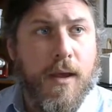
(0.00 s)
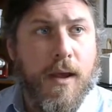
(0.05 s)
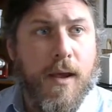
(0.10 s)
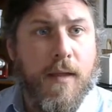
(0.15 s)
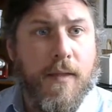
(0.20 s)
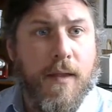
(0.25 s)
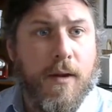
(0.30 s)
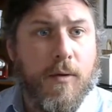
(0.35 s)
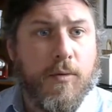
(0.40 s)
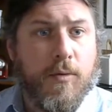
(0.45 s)

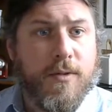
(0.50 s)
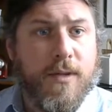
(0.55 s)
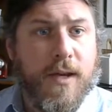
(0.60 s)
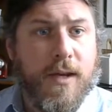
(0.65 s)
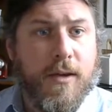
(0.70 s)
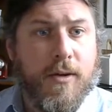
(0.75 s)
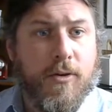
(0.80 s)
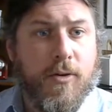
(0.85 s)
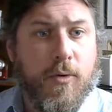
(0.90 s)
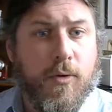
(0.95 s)
and then it will
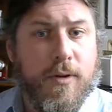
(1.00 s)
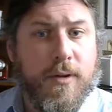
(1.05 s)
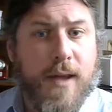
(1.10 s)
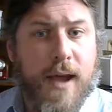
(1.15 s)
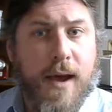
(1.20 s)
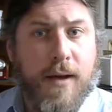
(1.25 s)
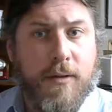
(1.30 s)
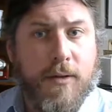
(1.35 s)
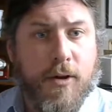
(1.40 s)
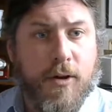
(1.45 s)
take you to a
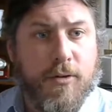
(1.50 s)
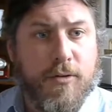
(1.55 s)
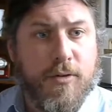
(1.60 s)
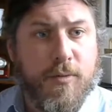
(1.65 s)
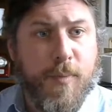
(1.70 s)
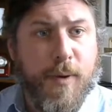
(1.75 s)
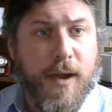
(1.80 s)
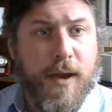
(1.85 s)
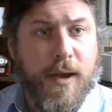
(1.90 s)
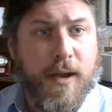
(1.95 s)

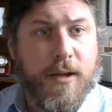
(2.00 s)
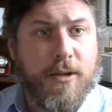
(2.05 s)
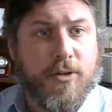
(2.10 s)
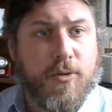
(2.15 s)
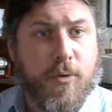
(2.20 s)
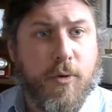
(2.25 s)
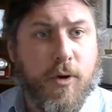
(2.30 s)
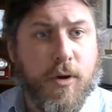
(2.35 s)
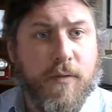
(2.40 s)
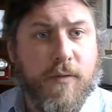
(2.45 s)
downloads
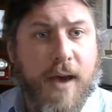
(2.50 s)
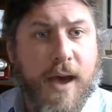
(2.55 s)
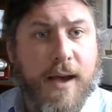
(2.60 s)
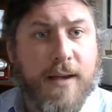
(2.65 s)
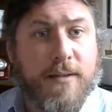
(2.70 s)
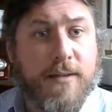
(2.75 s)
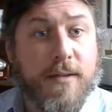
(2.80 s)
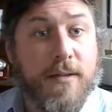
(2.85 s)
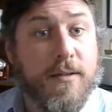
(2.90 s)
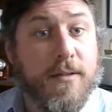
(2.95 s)
page where you have
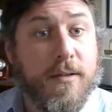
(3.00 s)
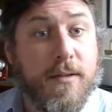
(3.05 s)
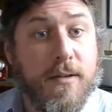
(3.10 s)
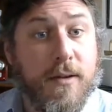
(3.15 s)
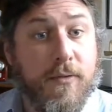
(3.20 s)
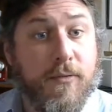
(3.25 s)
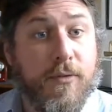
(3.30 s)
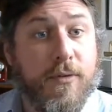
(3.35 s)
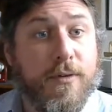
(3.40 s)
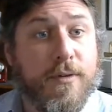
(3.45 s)
access to
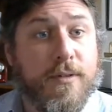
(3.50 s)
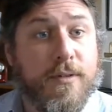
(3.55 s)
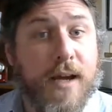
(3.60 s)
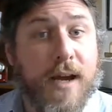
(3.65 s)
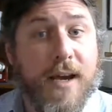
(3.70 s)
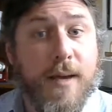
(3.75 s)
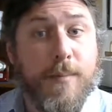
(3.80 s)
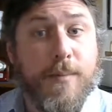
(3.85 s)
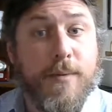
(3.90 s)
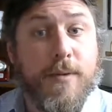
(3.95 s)
different
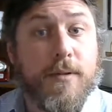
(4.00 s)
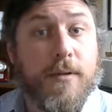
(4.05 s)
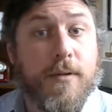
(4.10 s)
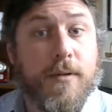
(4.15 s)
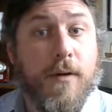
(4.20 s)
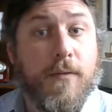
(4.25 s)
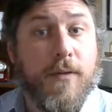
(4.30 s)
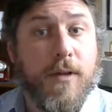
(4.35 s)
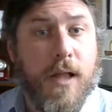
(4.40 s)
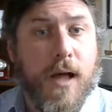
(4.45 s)
types
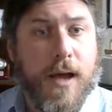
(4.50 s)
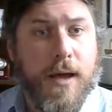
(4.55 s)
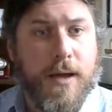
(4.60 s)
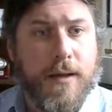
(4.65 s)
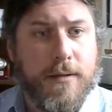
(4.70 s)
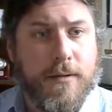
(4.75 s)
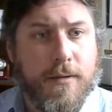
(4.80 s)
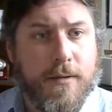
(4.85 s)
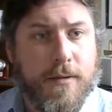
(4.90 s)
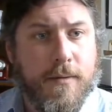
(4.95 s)
of
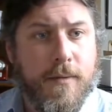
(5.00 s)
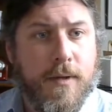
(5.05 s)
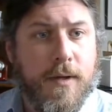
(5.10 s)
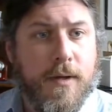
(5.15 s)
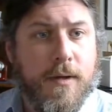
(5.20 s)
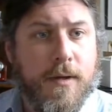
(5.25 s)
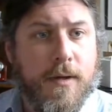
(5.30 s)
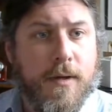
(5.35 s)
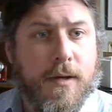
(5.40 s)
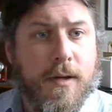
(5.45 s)
clients.
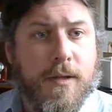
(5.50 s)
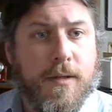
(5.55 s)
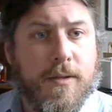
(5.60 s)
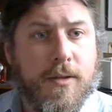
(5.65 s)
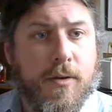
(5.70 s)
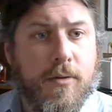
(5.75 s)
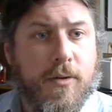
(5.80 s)
And so